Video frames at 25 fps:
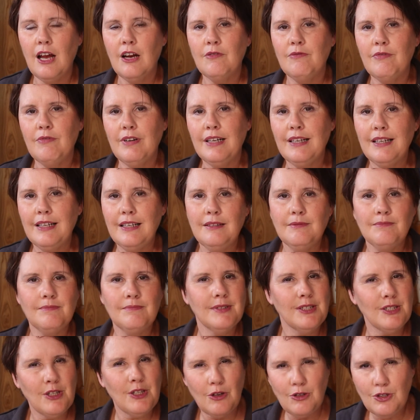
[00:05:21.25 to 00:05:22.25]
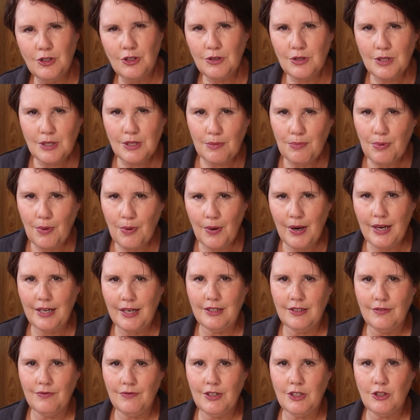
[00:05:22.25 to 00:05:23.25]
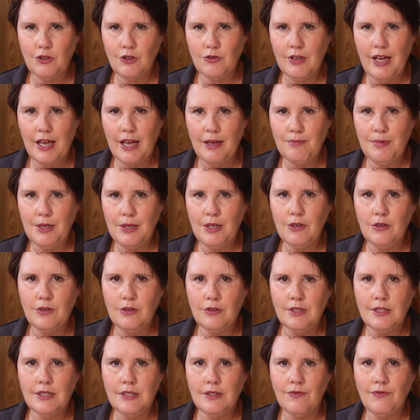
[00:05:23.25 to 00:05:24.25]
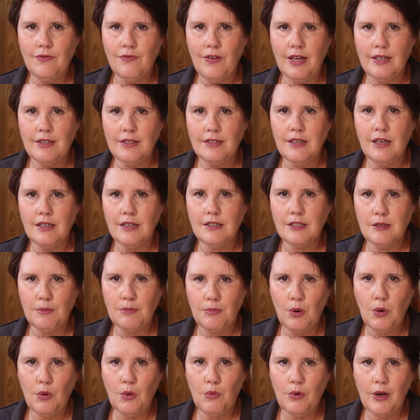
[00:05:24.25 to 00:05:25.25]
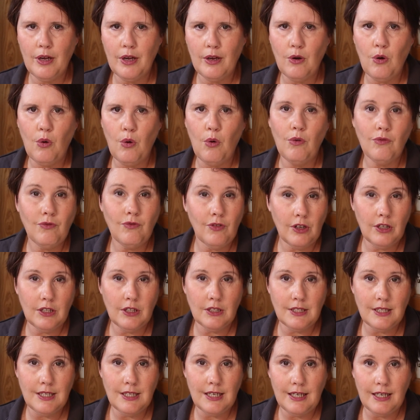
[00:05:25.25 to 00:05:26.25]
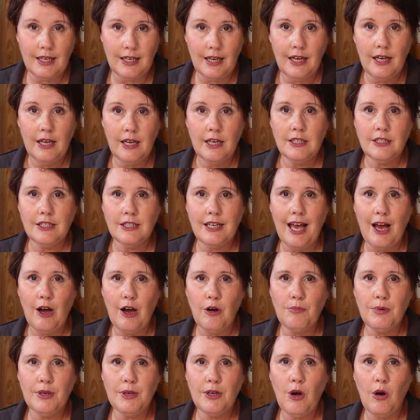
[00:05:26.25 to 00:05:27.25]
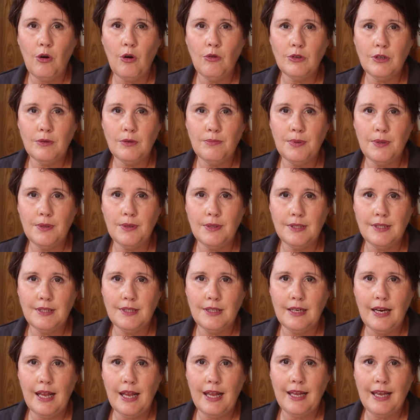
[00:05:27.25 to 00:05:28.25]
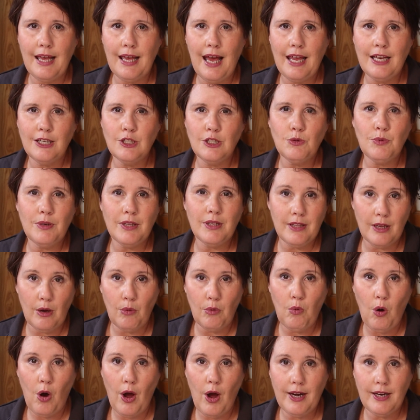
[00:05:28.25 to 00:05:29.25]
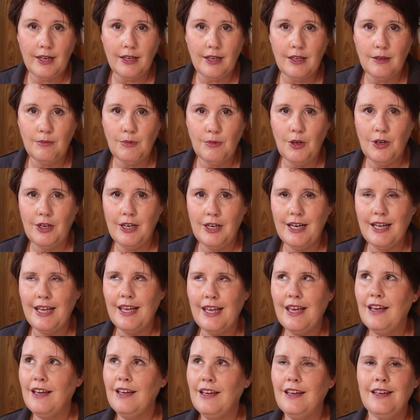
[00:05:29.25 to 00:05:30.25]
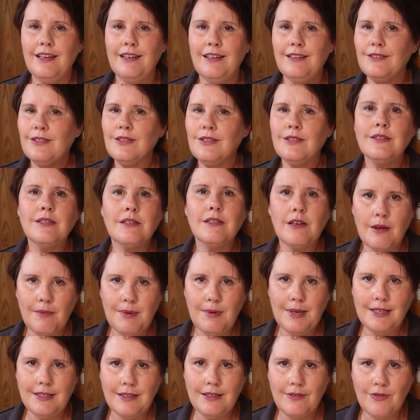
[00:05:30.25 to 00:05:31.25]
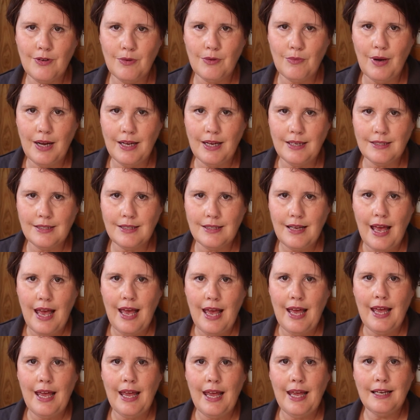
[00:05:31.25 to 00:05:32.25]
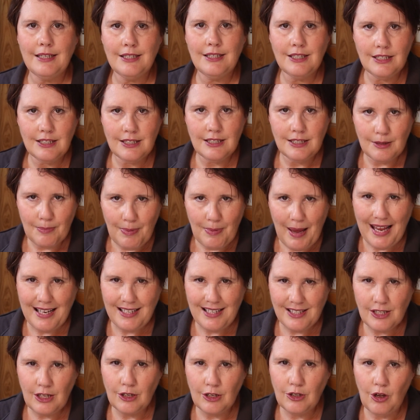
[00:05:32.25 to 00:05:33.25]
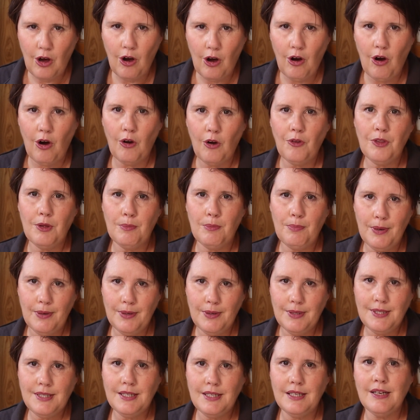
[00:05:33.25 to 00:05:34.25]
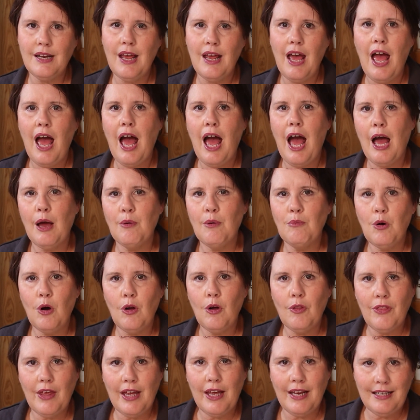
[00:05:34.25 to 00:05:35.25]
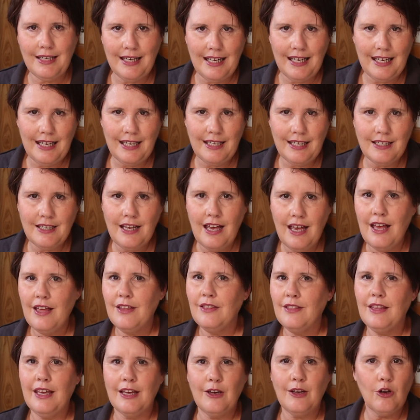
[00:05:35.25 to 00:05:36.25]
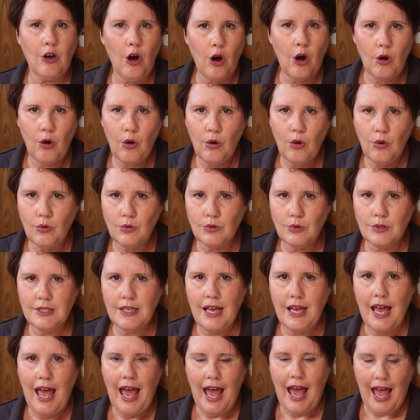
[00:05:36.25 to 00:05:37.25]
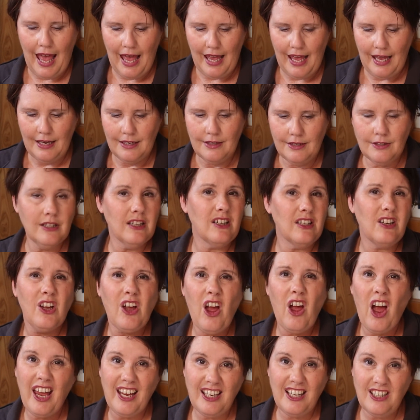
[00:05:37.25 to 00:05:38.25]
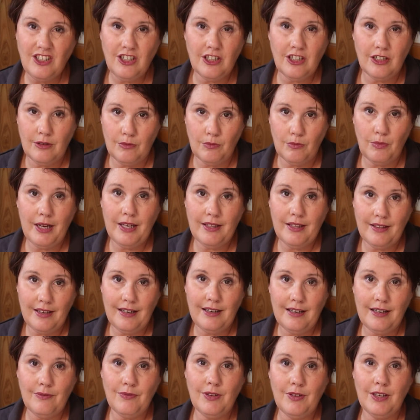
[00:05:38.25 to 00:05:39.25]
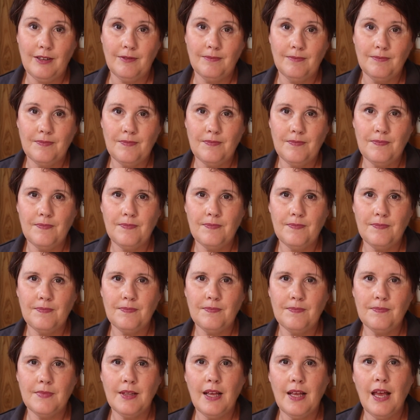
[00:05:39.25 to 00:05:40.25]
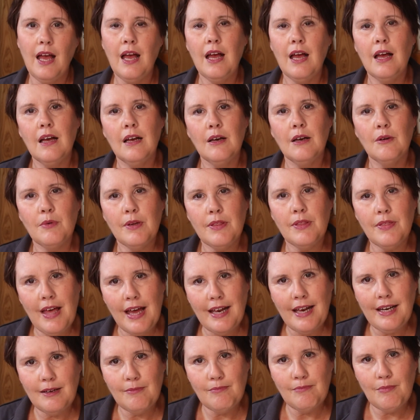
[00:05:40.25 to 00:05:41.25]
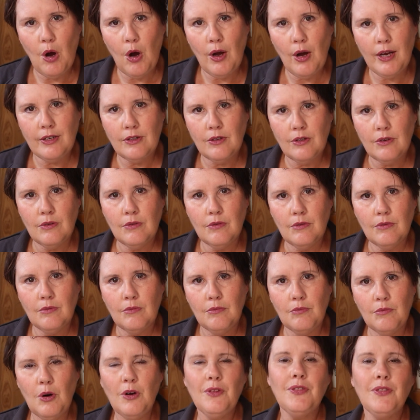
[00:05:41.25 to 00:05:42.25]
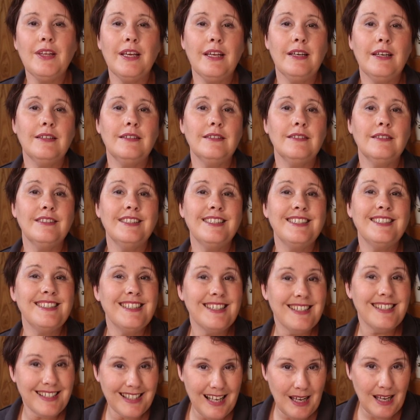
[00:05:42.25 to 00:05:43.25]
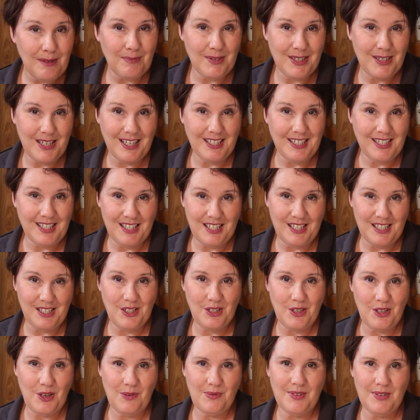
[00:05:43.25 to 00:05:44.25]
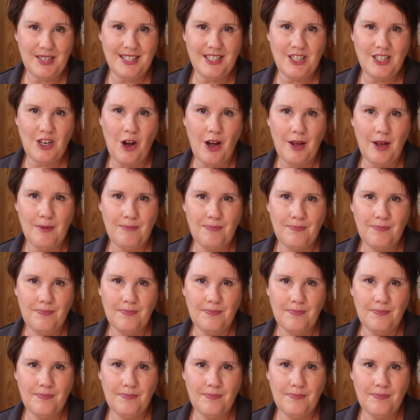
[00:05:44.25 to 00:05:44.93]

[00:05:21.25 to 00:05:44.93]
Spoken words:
Really, social support individual can be used to fund a support worker or volunteer to help an older person engage with their wider community in so many different ways. It depends a lot on the person and what they need, their goals, and the location where they're living. With that in mind, what then is exempt under this service type?